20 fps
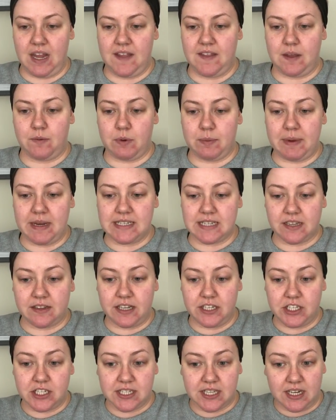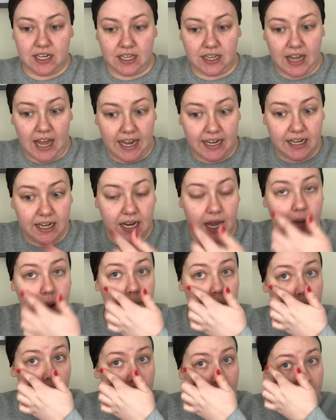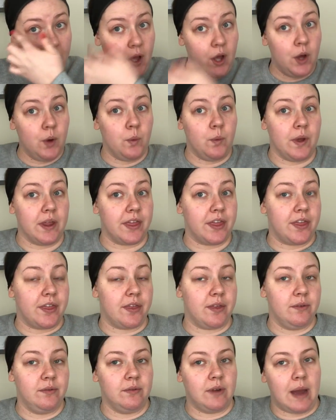And then we're basically just gonna line it up with,